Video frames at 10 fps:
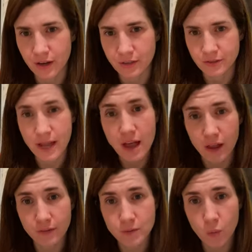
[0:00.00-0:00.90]

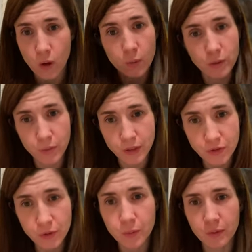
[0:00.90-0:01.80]
ourselves what would we
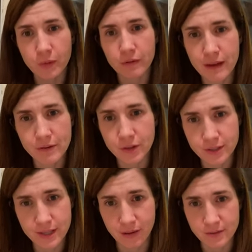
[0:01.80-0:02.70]
do if we found
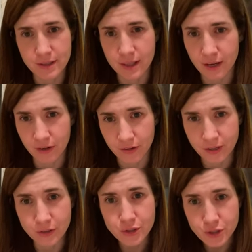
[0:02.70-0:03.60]
ourselves in the
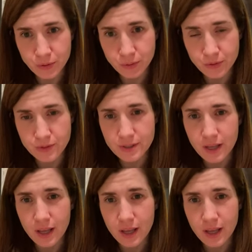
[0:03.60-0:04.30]
narrator's shoes?